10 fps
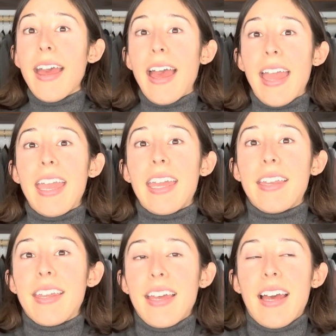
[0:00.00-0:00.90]

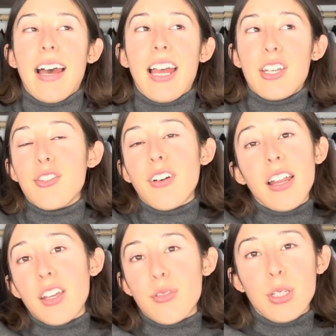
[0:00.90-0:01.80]
and I do find
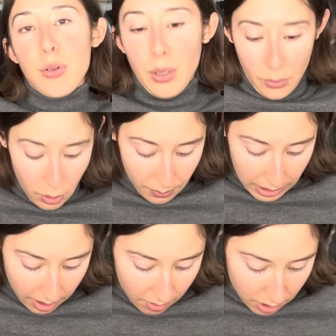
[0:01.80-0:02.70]
it really, really warm. I
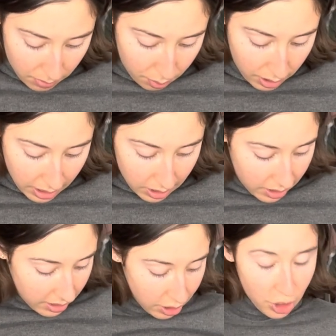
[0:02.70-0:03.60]
thought it was in pretty good
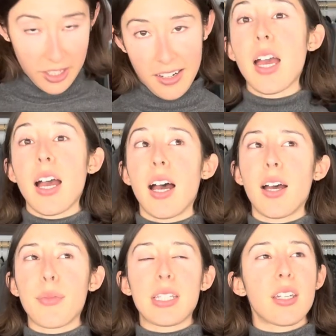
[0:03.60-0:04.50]
condition.
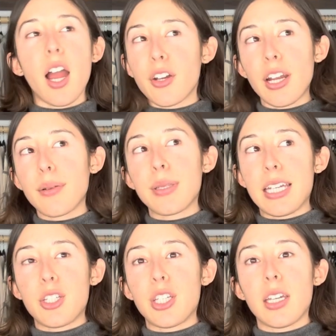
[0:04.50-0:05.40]
It's not incredibly
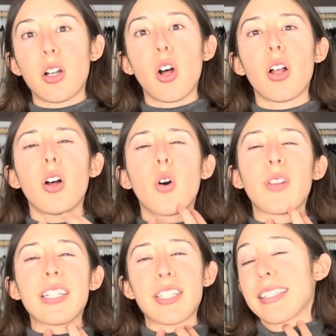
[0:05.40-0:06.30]
itchy at all,
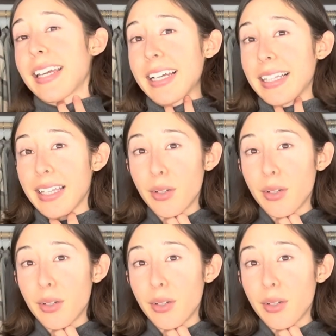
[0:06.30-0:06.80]
only just like a little